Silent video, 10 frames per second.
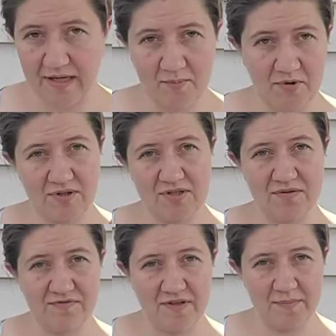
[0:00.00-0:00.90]
I'm going
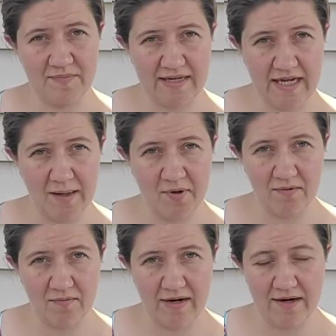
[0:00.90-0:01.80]
to flip my
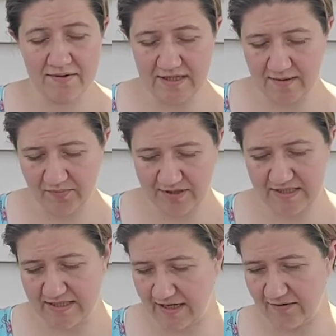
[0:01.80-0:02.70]
camera around and point
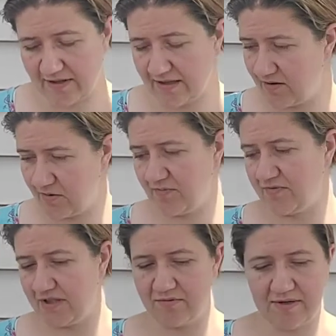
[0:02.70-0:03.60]
it down and then
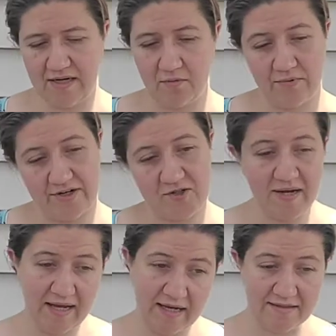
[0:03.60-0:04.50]
hopefully you can watch
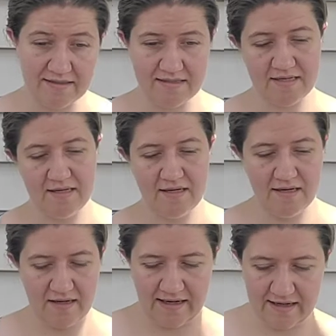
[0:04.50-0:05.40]
my hands
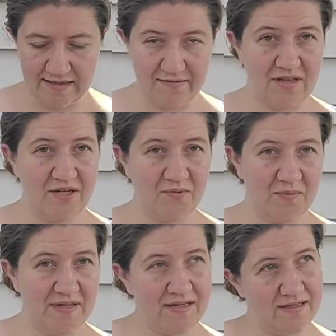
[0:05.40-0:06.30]
and everything will
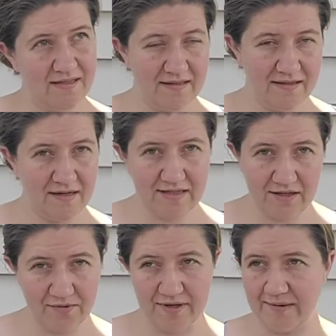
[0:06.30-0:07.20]
be
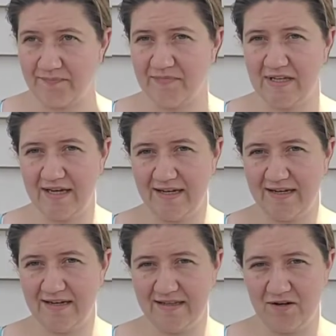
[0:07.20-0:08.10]
hunky-dory.
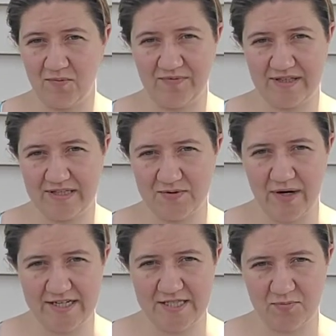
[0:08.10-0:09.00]
And hopefully this
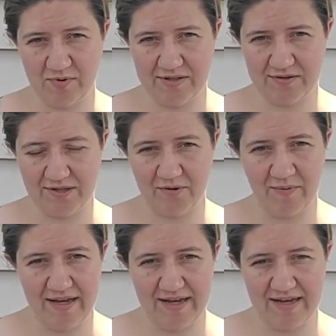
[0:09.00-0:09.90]
wasp will go
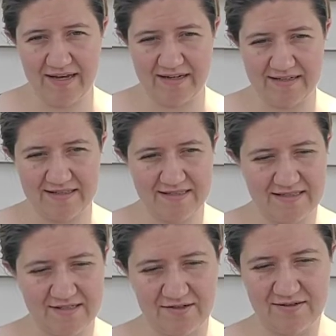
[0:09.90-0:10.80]
away because
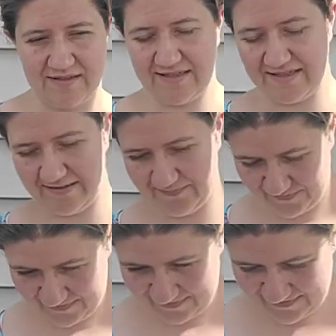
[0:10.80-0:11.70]
it's currently
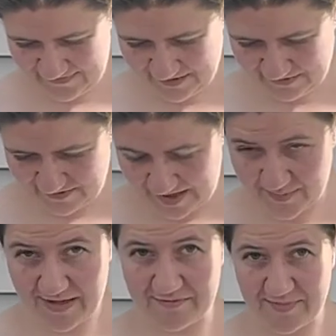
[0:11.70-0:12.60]
right
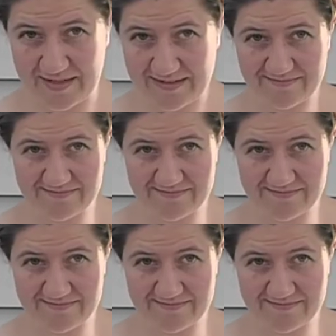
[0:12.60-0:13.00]
above me.